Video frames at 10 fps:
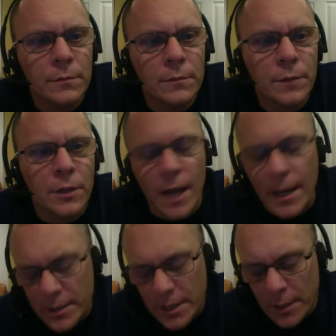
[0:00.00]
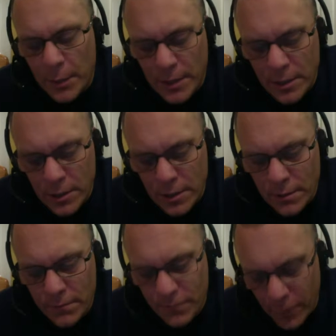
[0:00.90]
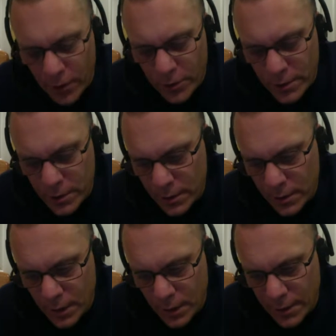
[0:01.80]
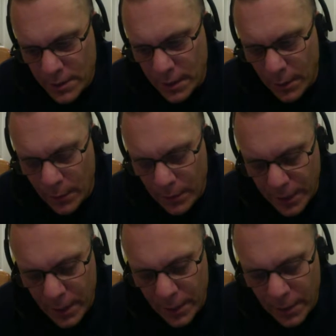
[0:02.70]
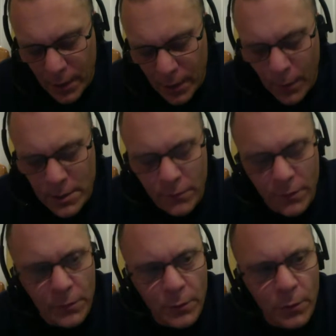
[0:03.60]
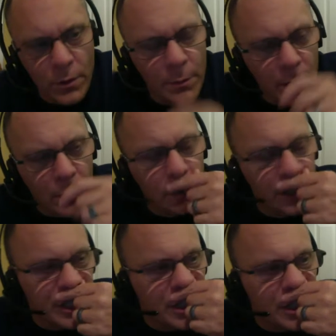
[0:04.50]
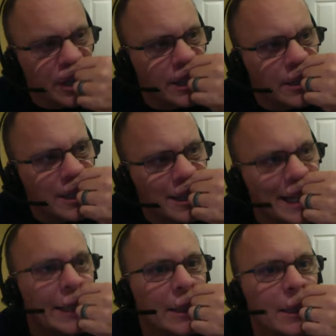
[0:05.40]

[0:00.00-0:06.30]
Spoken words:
Because I had seen Pieces first, because I had seen that when I was a kid, and I watched the Fifth Chord, and I'm like, holy shit, that's the Dean.